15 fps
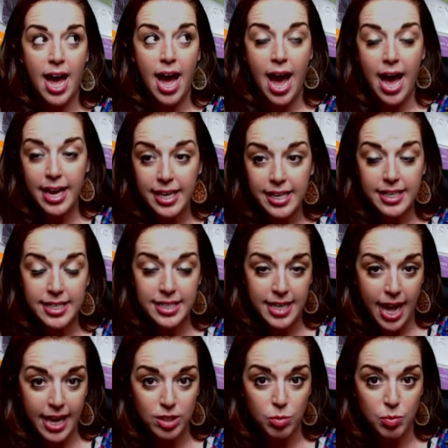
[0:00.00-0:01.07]
I can
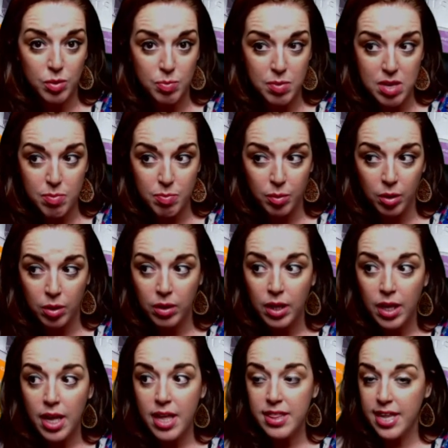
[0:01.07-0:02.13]
connect with people
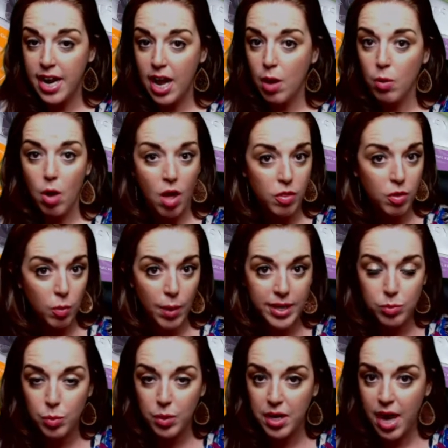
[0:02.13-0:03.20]
that I otherwise
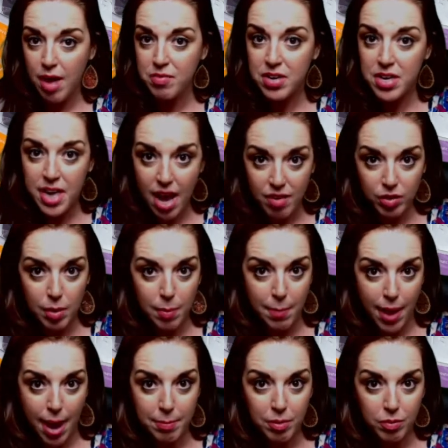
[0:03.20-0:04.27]
would have never
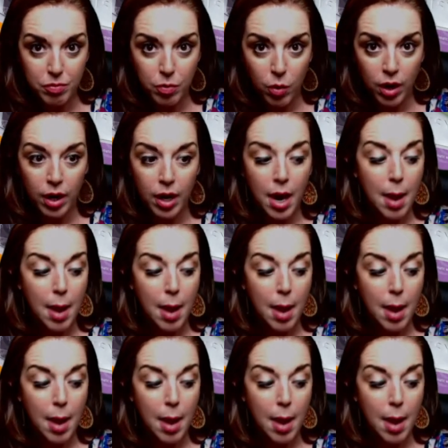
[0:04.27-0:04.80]
met before,